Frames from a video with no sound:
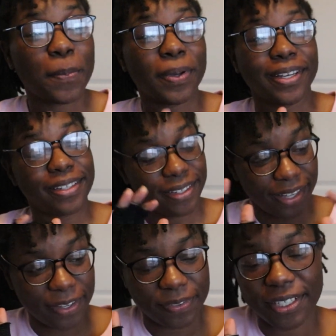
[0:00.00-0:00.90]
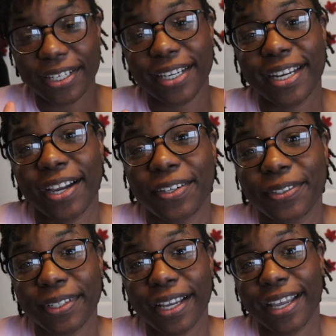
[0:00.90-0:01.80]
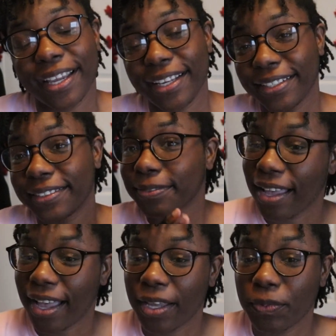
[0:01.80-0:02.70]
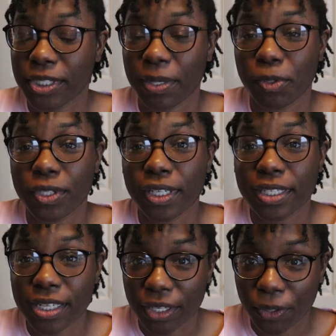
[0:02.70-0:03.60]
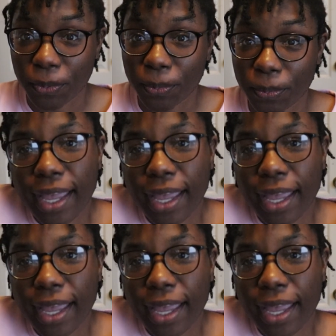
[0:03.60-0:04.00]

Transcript: but I figured it out and I was able to continue.